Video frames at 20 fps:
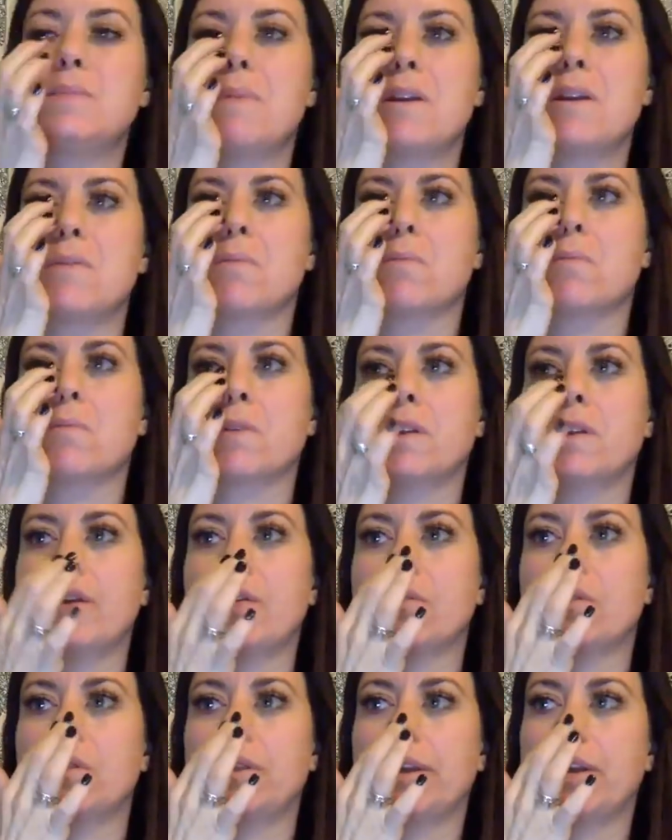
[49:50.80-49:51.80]
been
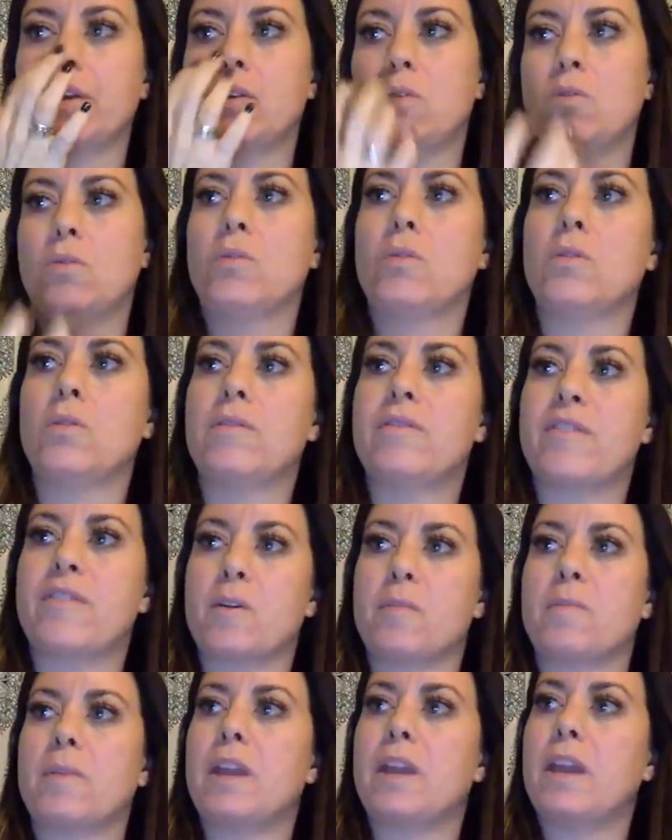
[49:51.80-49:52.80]
really really cool
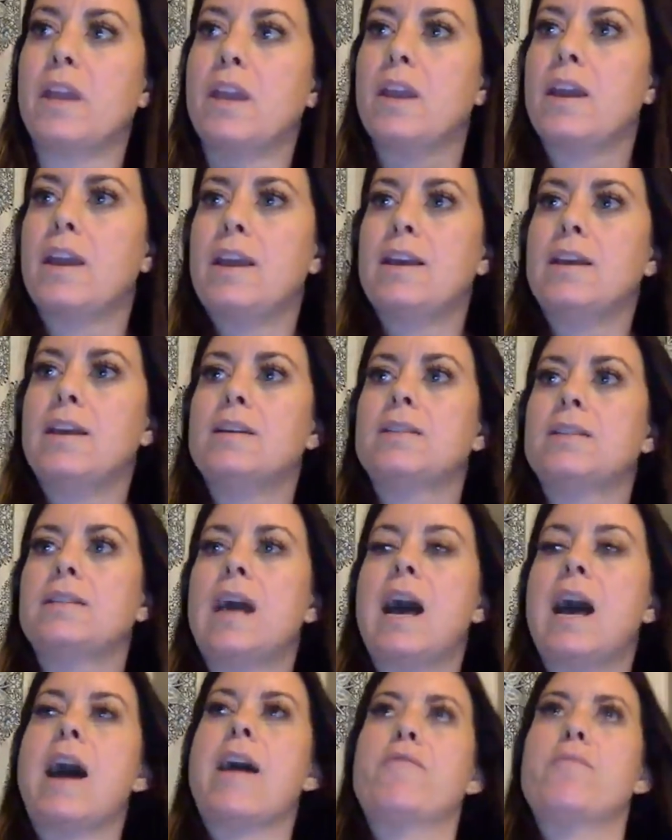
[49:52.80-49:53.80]
for me is
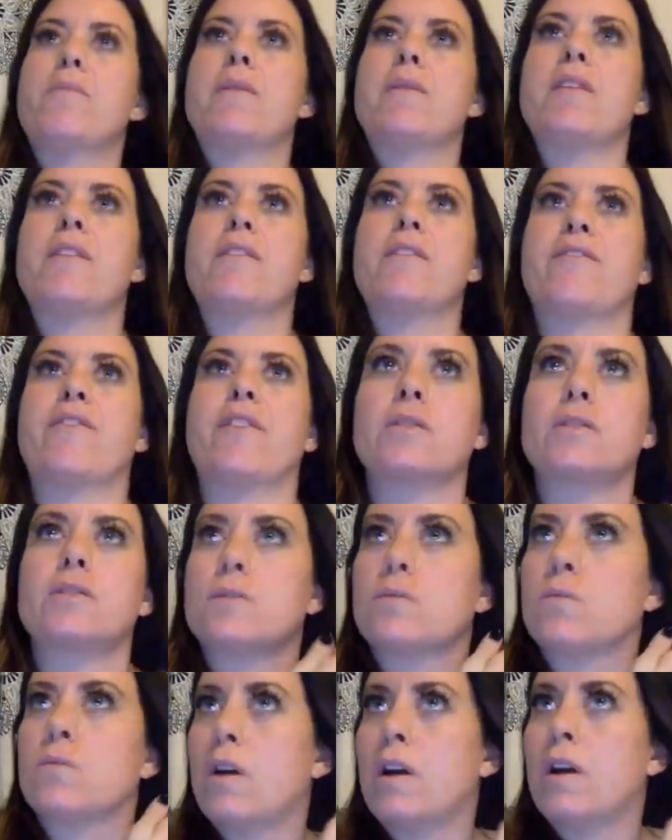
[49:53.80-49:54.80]
i've been the
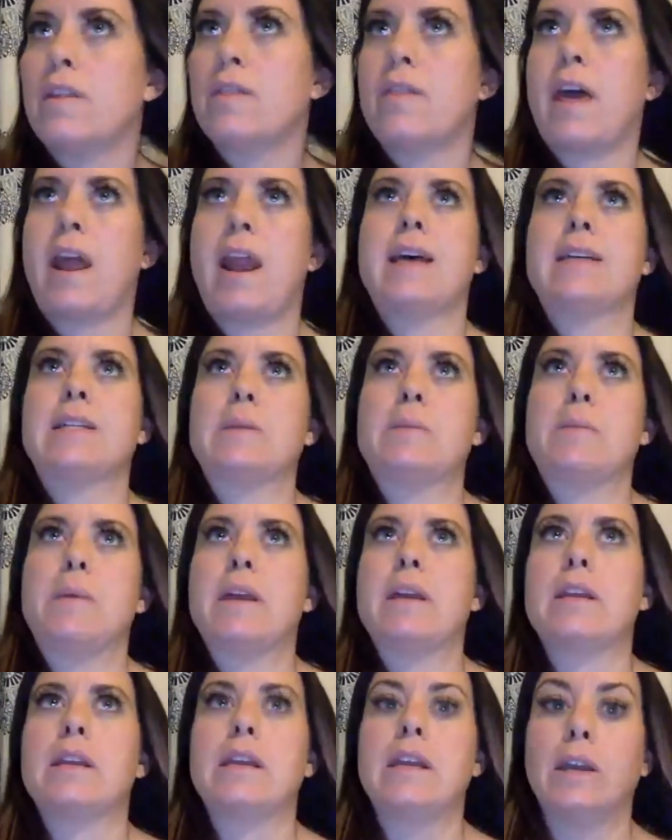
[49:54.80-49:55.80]
first one that has
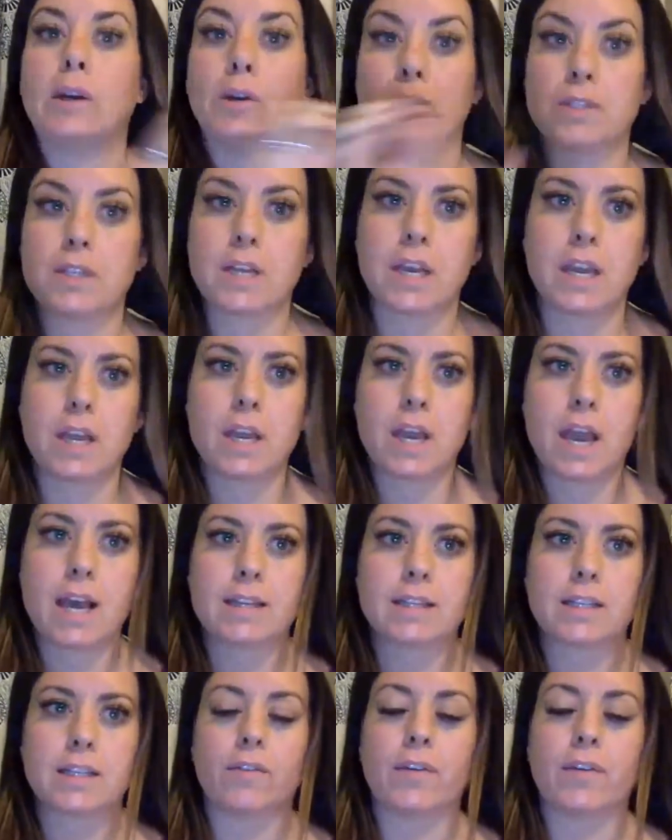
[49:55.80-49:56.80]
been guilty
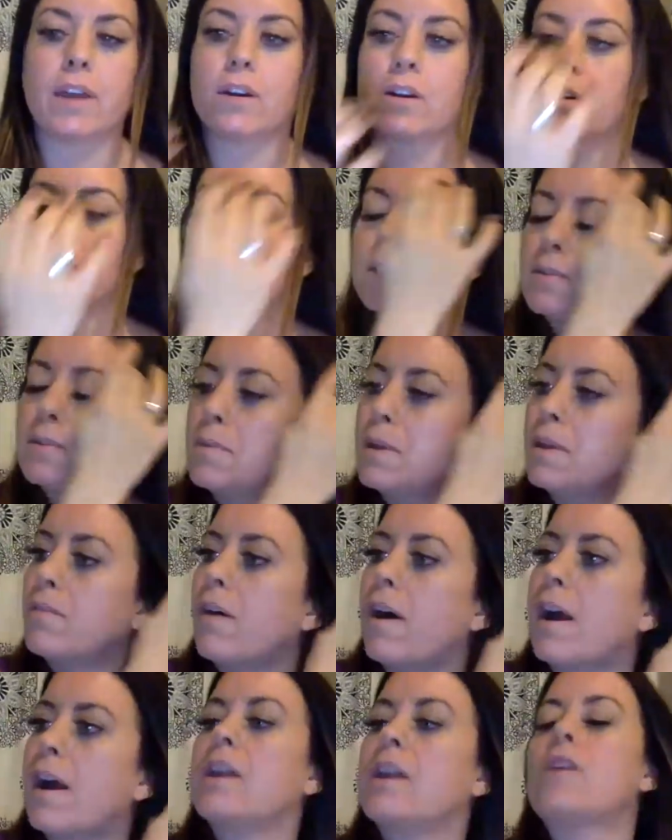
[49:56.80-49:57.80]
as a leader to be
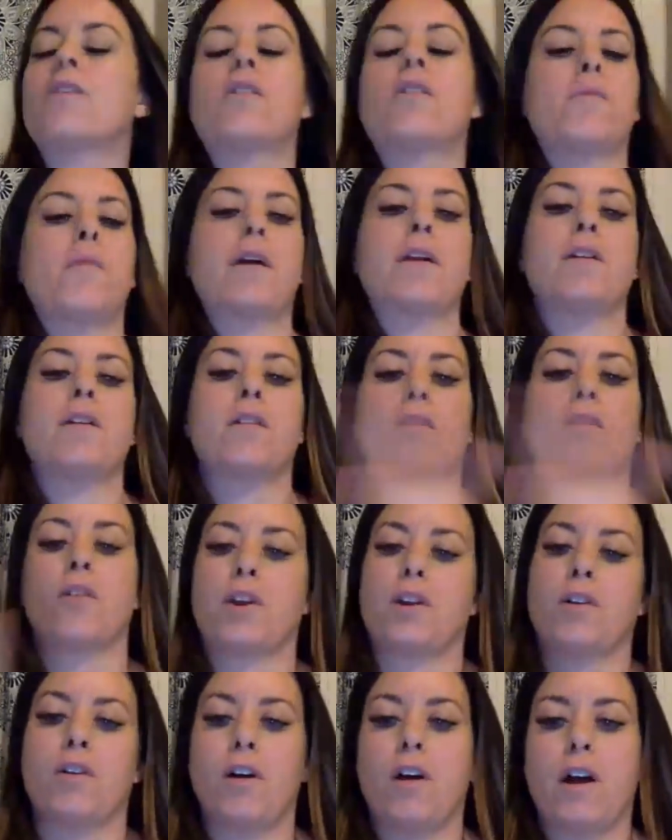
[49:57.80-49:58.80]
like you're a runner or
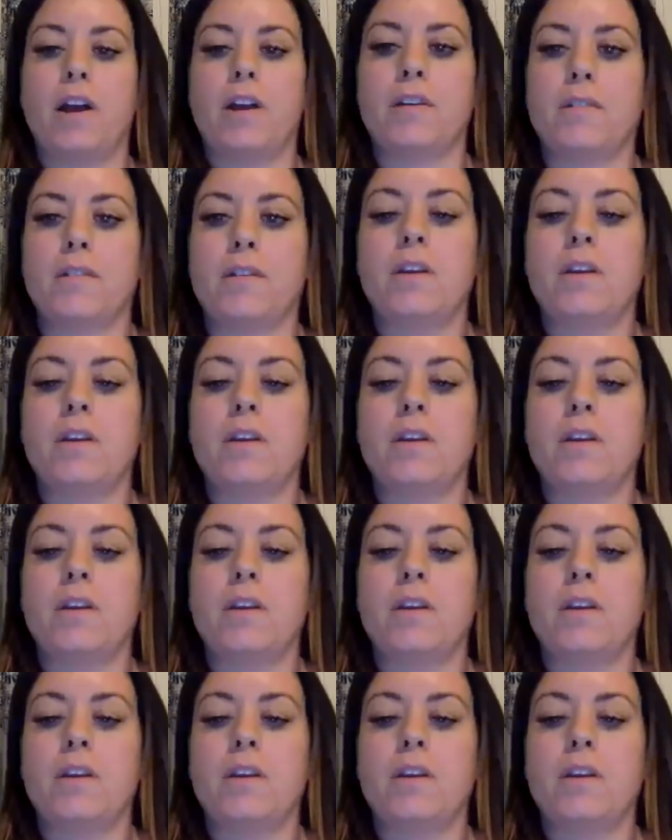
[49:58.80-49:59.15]
you're not